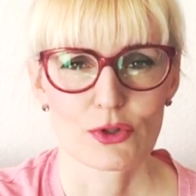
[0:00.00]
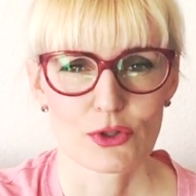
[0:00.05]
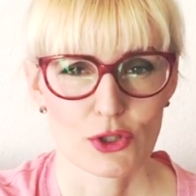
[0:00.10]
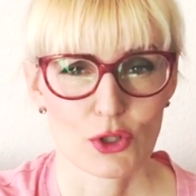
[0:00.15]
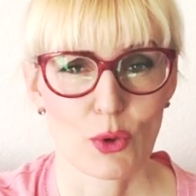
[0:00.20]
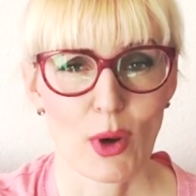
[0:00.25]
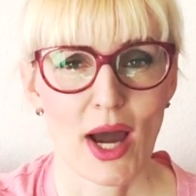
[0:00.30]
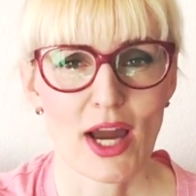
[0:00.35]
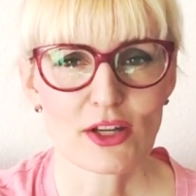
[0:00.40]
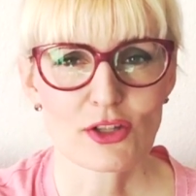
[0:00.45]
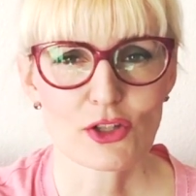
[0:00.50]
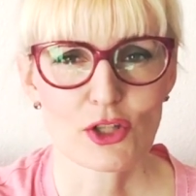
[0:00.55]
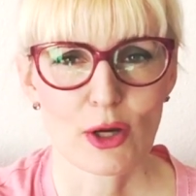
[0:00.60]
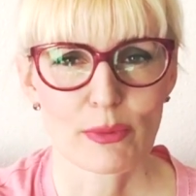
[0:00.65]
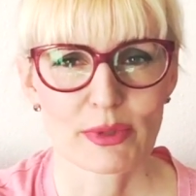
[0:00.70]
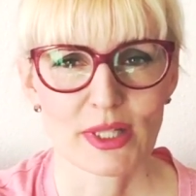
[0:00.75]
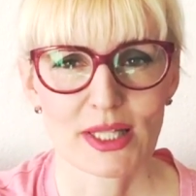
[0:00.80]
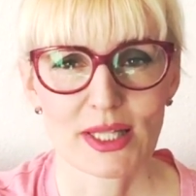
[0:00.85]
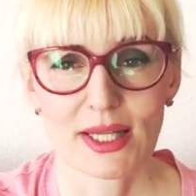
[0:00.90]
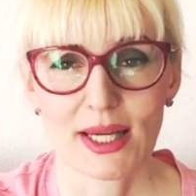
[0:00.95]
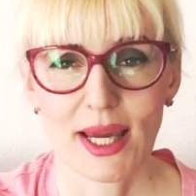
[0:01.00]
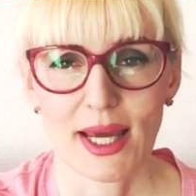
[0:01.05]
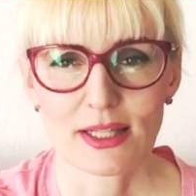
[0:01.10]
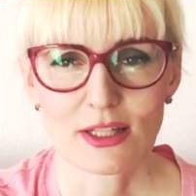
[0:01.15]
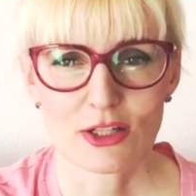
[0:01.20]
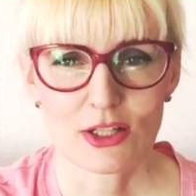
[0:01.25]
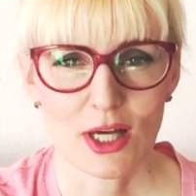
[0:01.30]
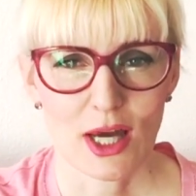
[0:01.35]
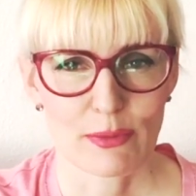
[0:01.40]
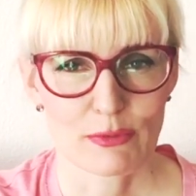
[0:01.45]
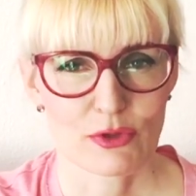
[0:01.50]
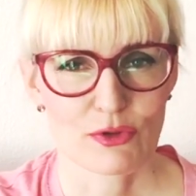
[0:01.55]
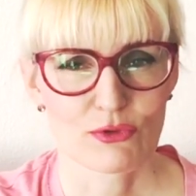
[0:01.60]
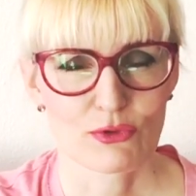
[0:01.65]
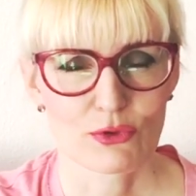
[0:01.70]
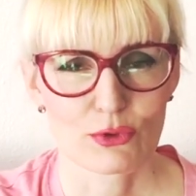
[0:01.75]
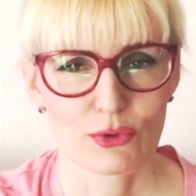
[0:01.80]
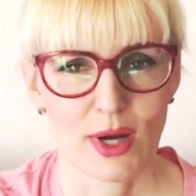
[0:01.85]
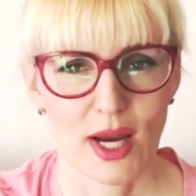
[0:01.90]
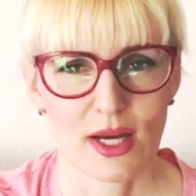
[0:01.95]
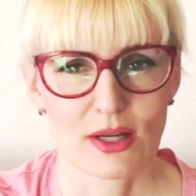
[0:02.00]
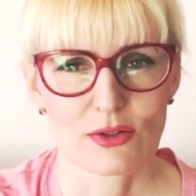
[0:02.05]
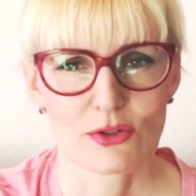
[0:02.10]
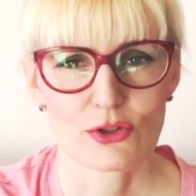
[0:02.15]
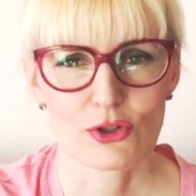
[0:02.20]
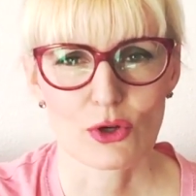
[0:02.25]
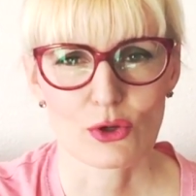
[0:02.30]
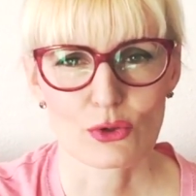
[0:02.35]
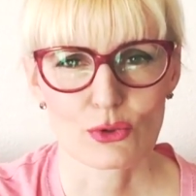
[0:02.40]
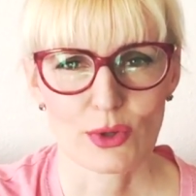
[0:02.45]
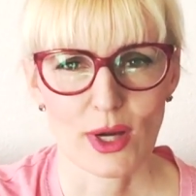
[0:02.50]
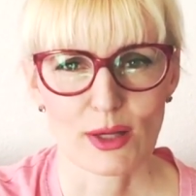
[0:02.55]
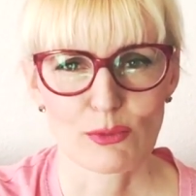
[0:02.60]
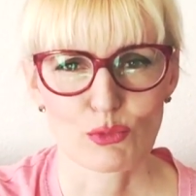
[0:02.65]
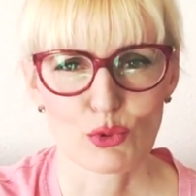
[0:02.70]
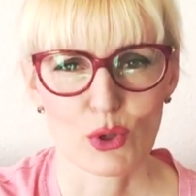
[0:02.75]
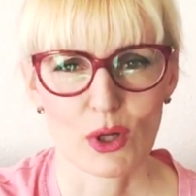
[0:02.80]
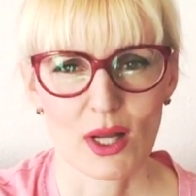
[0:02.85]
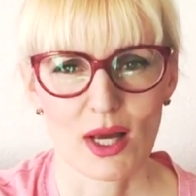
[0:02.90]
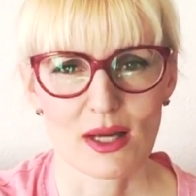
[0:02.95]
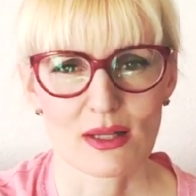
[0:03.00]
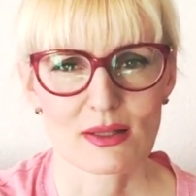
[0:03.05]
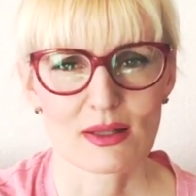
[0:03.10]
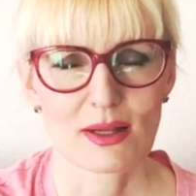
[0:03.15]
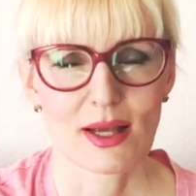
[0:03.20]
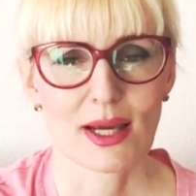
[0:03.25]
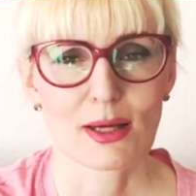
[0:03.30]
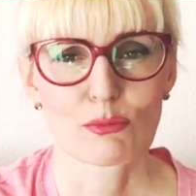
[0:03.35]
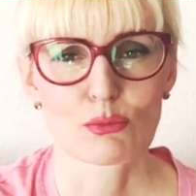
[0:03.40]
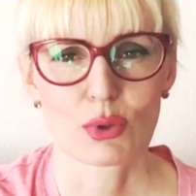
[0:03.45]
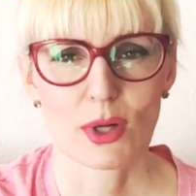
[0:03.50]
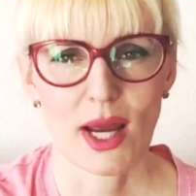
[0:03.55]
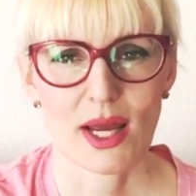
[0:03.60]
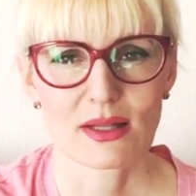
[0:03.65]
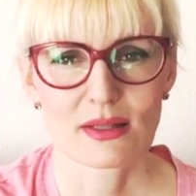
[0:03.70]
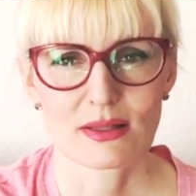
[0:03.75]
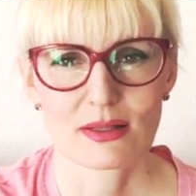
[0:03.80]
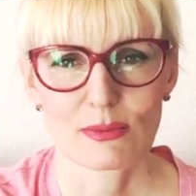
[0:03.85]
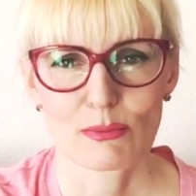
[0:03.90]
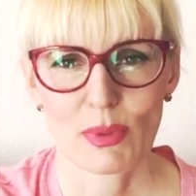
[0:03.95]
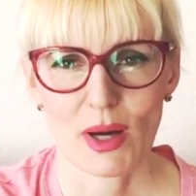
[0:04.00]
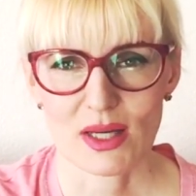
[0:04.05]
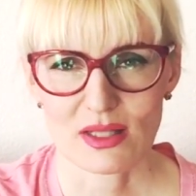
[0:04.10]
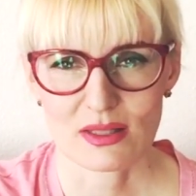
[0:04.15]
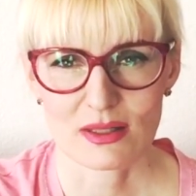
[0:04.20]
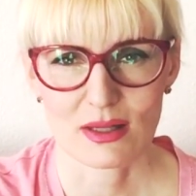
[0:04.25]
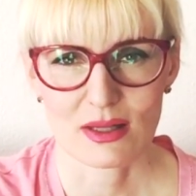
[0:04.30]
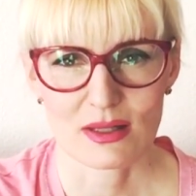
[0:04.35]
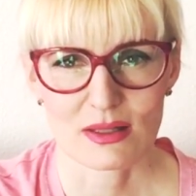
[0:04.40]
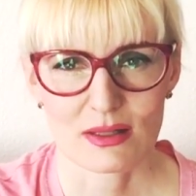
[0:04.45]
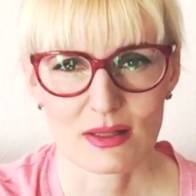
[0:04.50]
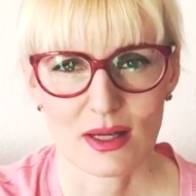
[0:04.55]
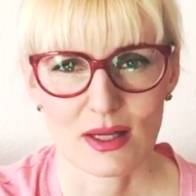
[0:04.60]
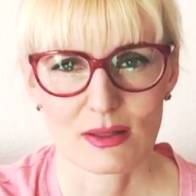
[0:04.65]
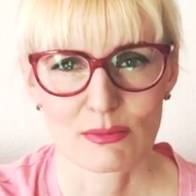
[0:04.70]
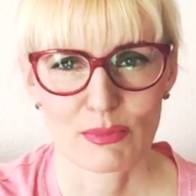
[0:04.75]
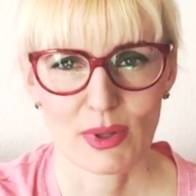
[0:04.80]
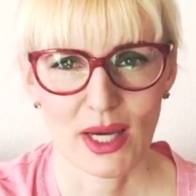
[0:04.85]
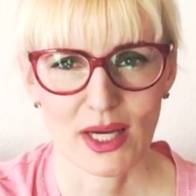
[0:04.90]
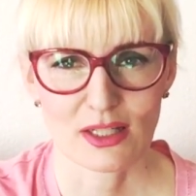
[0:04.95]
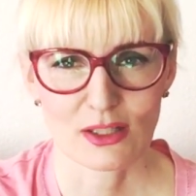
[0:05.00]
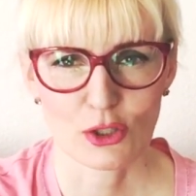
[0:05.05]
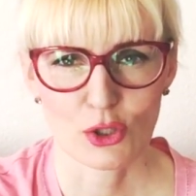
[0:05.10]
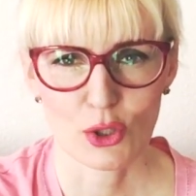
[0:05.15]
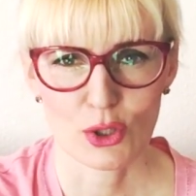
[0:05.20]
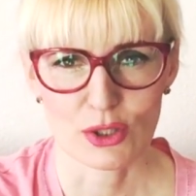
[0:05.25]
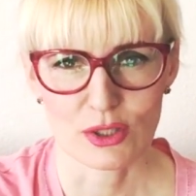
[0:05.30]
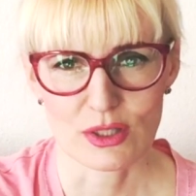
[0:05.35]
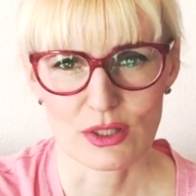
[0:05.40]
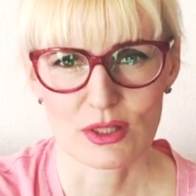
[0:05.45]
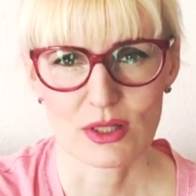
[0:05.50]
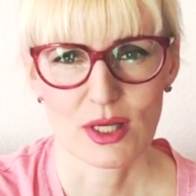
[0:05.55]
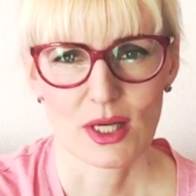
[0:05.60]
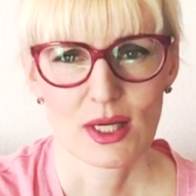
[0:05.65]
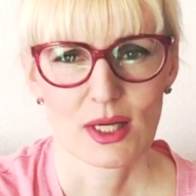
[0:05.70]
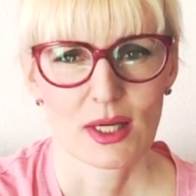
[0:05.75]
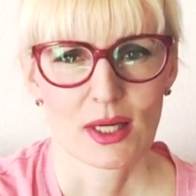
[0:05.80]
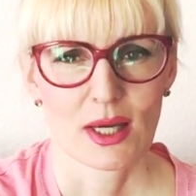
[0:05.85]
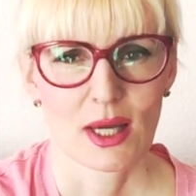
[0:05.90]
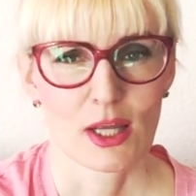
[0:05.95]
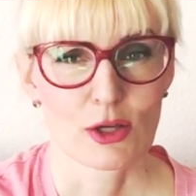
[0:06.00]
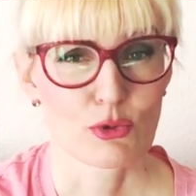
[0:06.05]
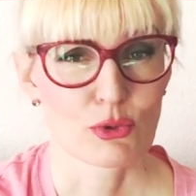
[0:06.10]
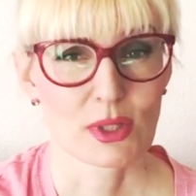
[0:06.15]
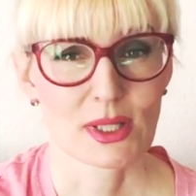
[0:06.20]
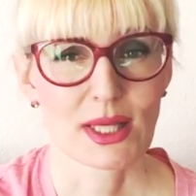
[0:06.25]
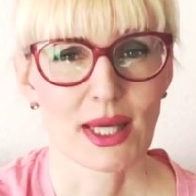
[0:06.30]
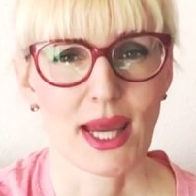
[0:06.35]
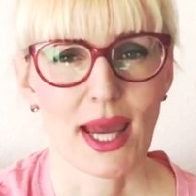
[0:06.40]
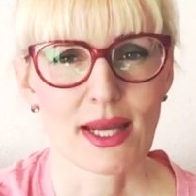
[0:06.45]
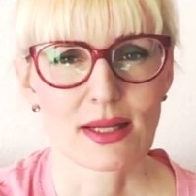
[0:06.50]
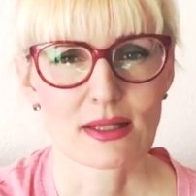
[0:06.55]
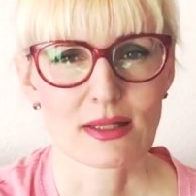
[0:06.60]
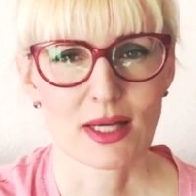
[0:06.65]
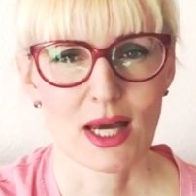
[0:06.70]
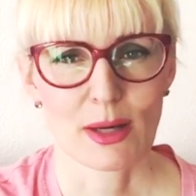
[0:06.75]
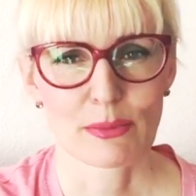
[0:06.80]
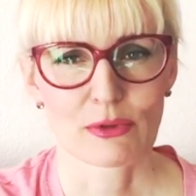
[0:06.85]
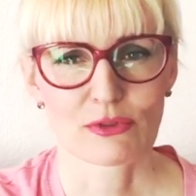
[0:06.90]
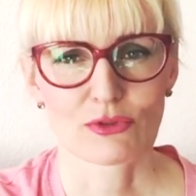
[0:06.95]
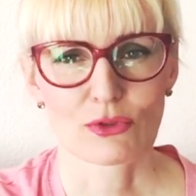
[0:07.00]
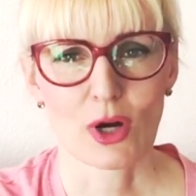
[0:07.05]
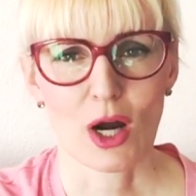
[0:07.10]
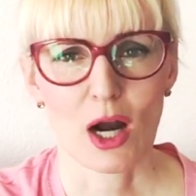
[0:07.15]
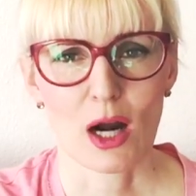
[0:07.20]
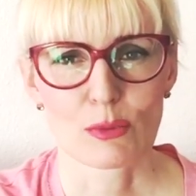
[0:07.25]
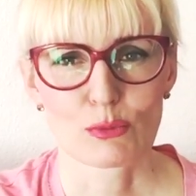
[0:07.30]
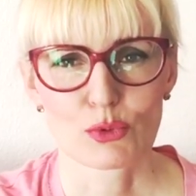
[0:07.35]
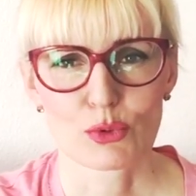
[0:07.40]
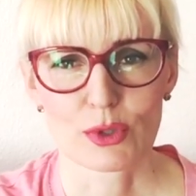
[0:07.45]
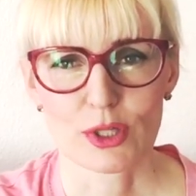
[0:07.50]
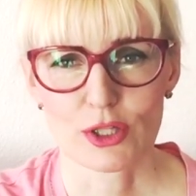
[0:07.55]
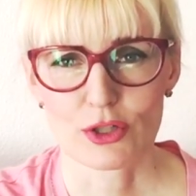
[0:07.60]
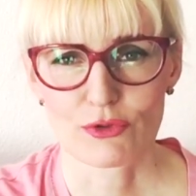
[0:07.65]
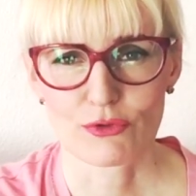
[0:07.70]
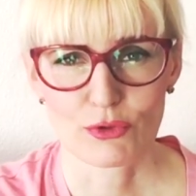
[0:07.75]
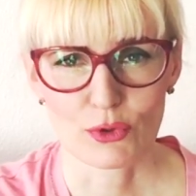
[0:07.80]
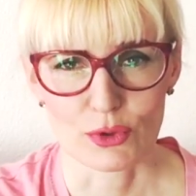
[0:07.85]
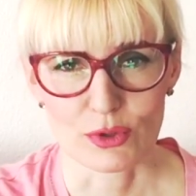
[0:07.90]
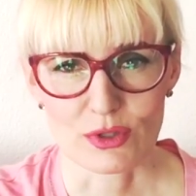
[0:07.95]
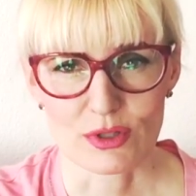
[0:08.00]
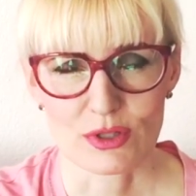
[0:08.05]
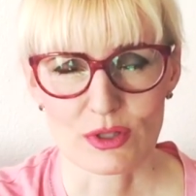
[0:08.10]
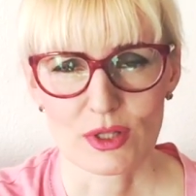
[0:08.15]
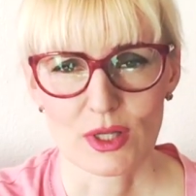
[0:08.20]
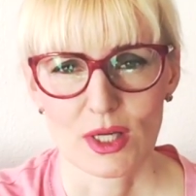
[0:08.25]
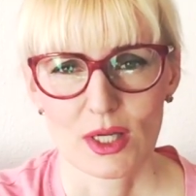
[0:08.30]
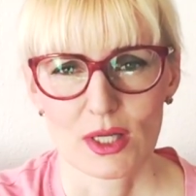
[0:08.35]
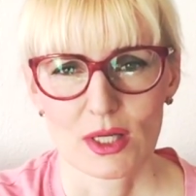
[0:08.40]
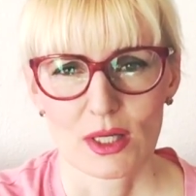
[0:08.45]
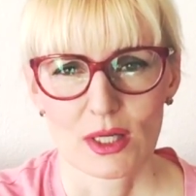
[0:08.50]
So I stopped eating any types of grains or grain products like breads, pastas and baked goods, and really any type of carb-rich foods.